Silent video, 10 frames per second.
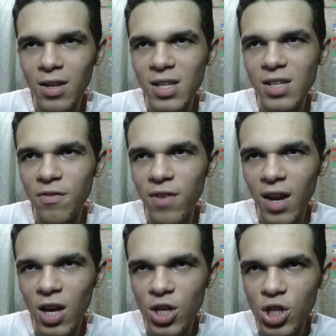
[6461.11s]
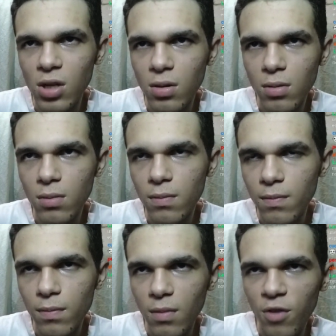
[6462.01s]
disadvantage,
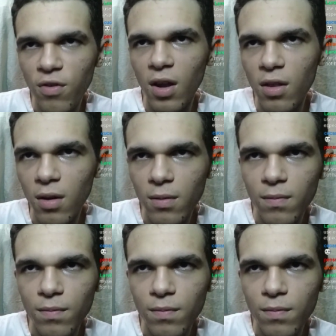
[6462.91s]
if anything.